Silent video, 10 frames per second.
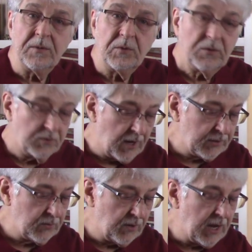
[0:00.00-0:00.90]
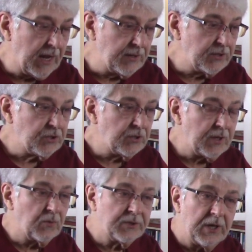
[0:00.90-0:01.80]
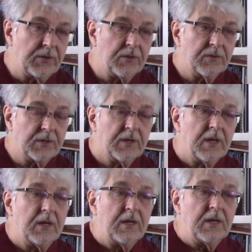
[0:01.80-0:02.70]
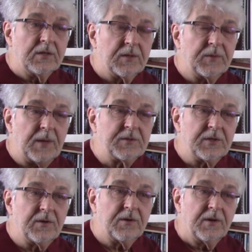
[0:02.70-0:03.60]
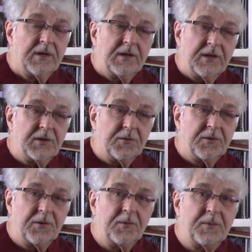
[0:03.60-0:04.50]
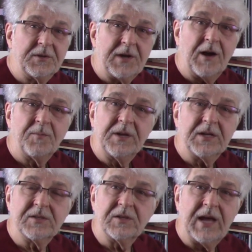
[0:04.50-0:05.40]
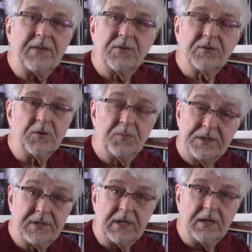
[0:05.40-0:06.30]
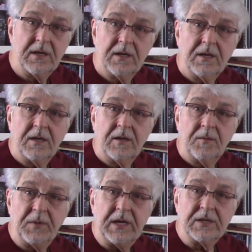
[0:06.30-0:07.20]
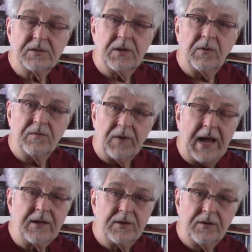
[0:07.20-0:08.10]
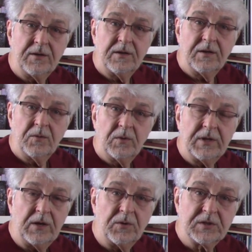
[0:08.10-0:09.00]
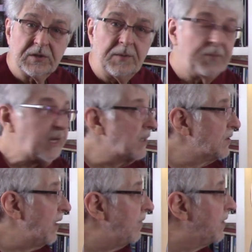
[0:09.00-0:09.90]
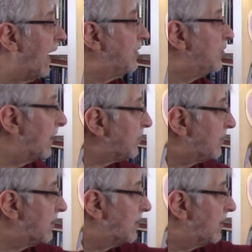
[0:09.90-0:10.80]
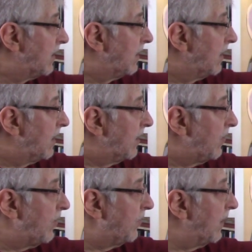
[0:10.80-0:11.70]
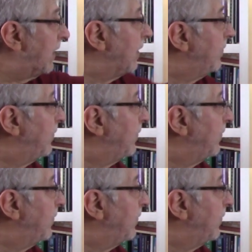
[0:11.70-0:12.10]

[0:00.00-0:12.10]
And when you talk to a high initiate, they will tell you that sometimes they're, you know, they're a little bit tired because at night they're so busy because they're invited when they go to sleep because they've digested their thinking,